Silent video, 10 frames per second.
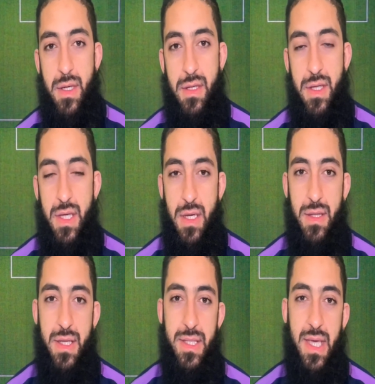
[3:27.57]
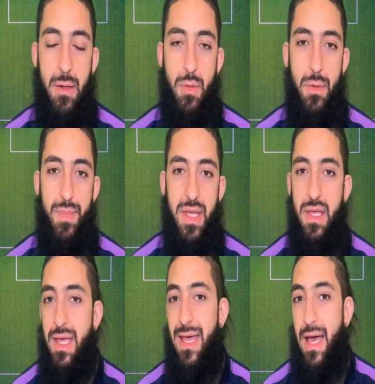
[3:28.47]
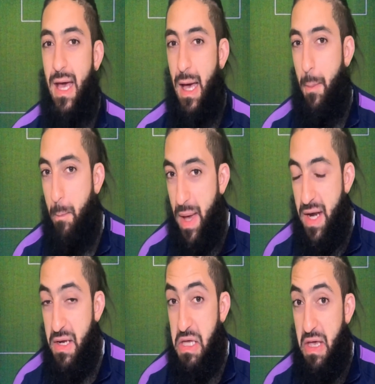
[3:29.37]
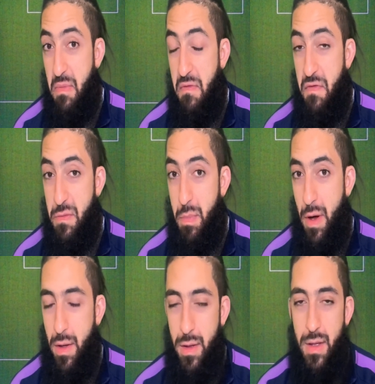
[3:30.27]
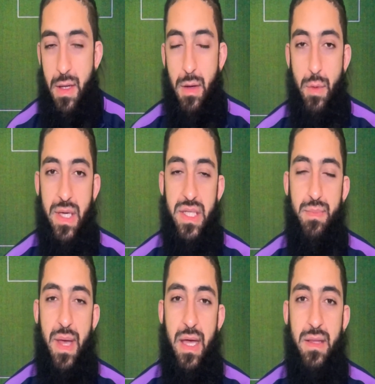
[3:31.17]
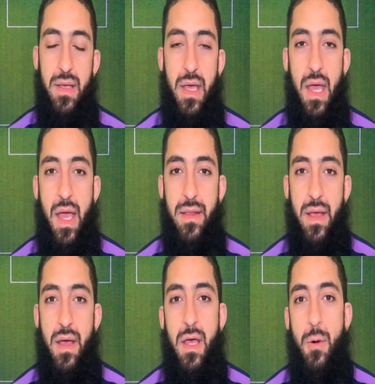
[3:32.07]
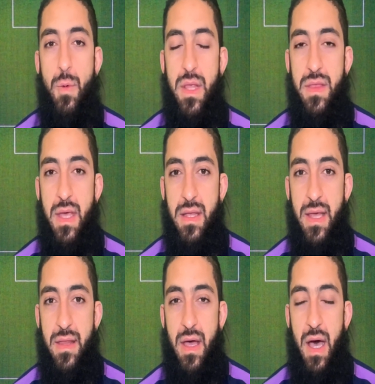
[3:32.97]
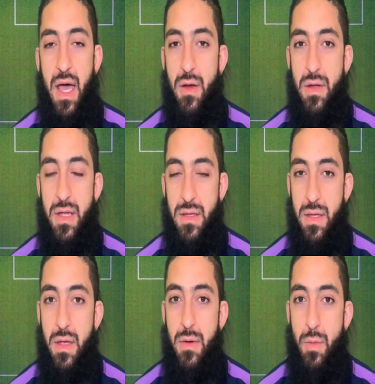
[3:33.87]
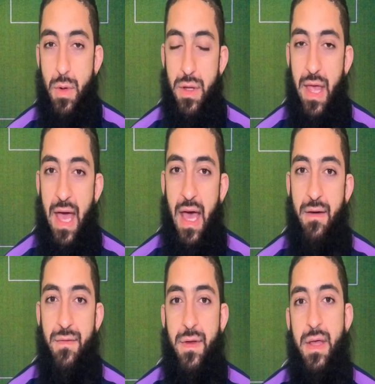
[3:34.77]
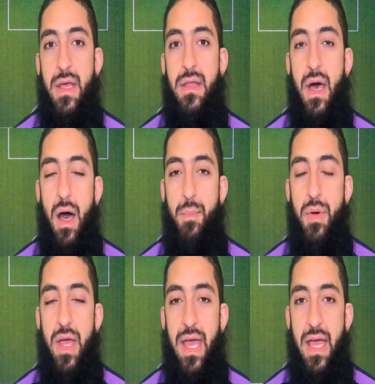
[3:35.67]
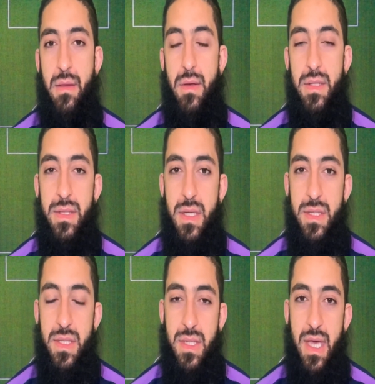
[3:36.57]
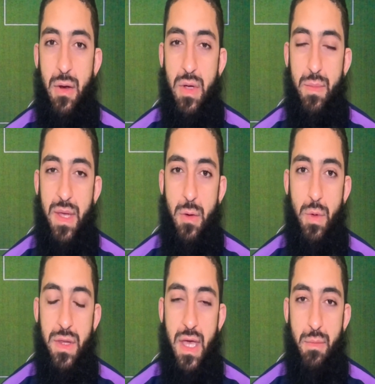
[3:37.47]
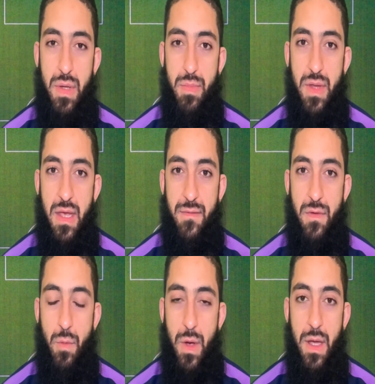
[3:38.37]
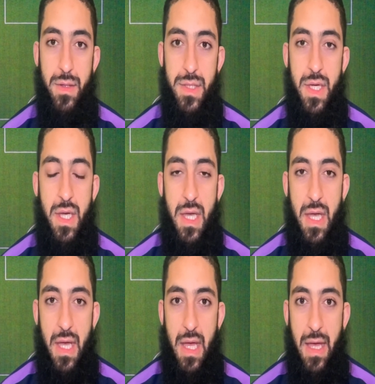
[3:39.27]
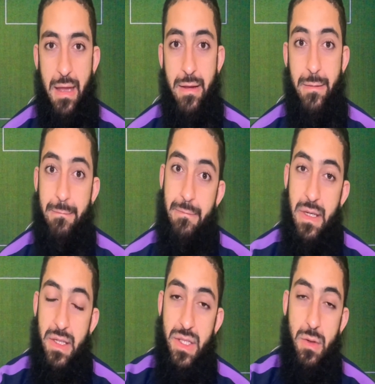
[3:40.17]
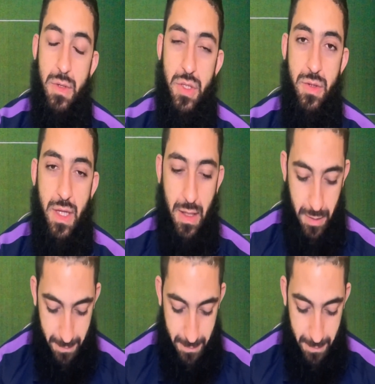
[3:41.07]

This game will be a better game of football, we expect, and we think that Ireland would have the upper hand since Gareth Bale would not be playing for Wales, and let us know what you think.